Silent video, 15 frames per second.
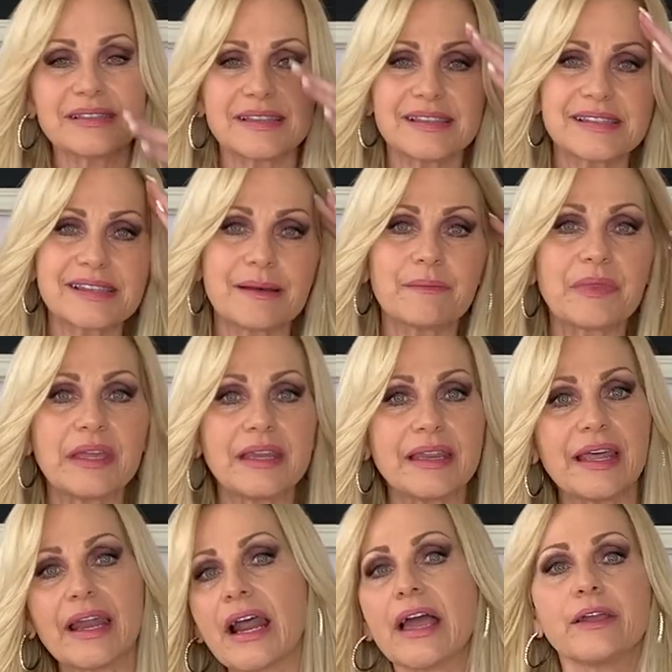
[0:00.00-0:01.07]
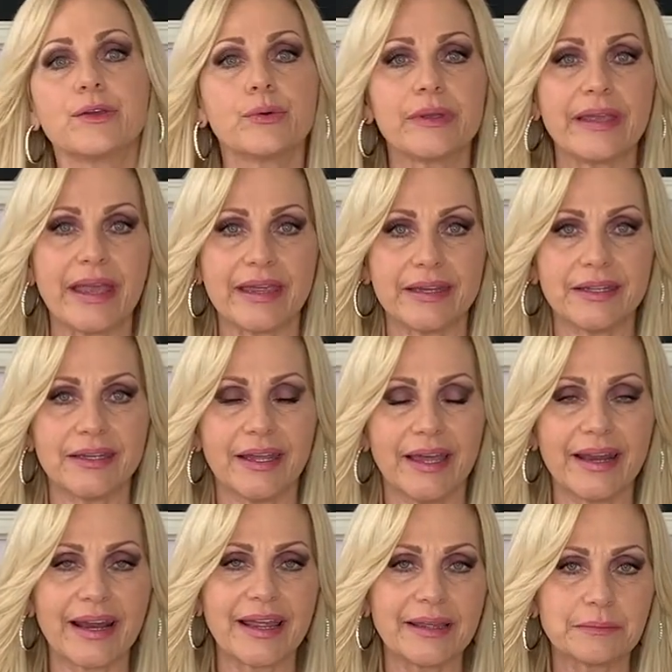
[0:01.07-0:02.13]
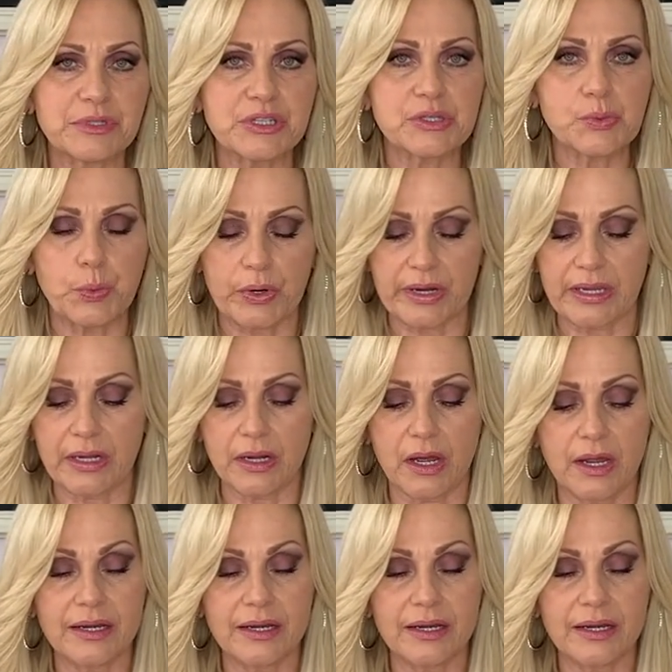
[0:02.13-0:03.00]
is something that I created and I am just working on.